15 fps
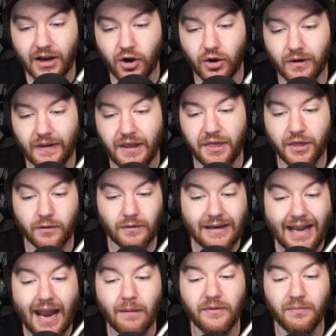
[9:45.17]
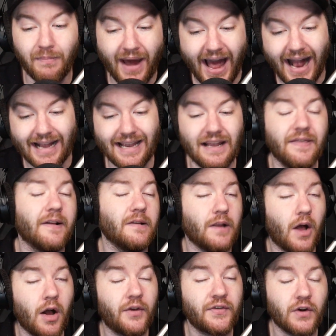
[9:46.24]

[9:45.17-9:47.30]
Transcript: currently 3 games back in the loss